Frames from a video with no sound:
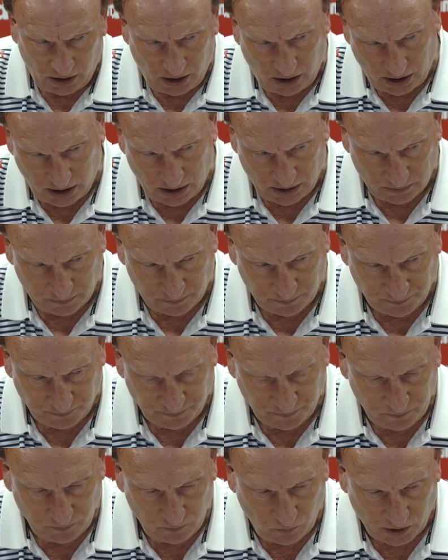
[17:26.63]

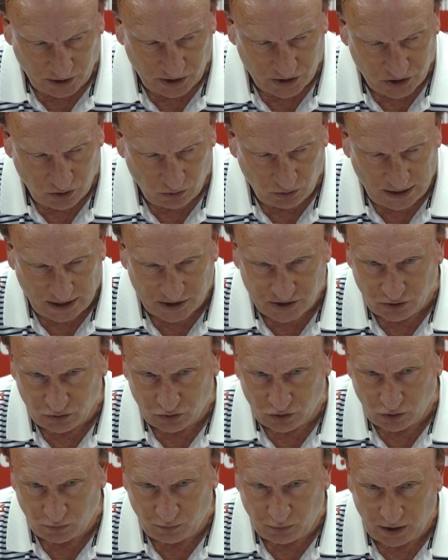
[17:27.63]
um, one or two lads who
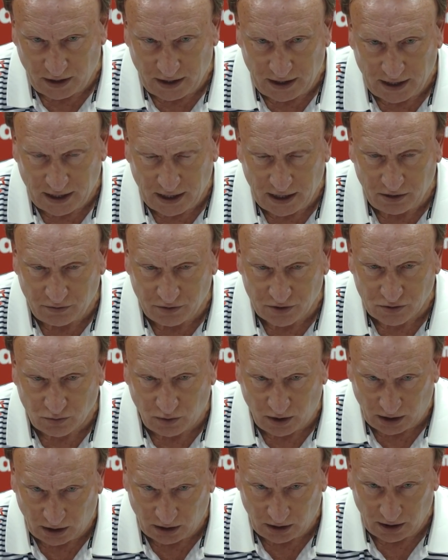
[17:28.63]
could play higher as
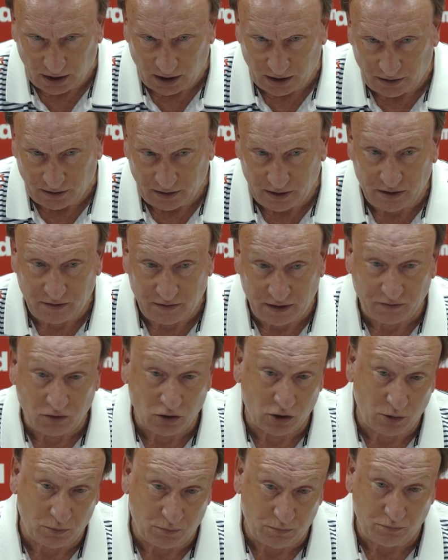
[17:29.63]
well, and they've
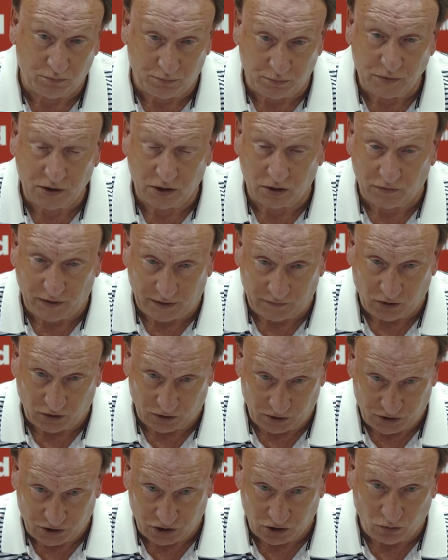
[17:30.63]
got to you know they've
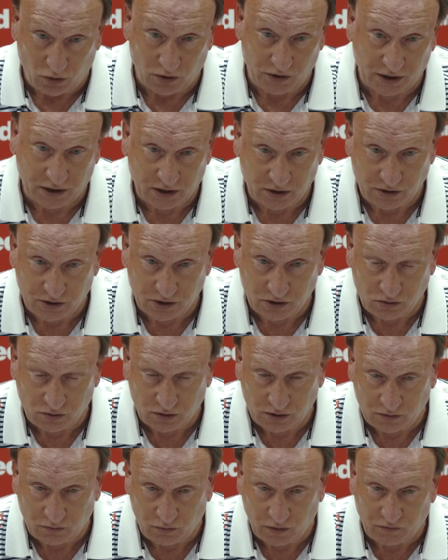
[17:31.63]
got to show what they can do,
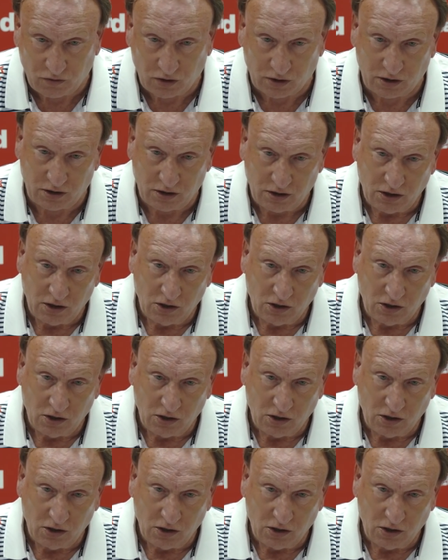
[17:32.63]
and we've got to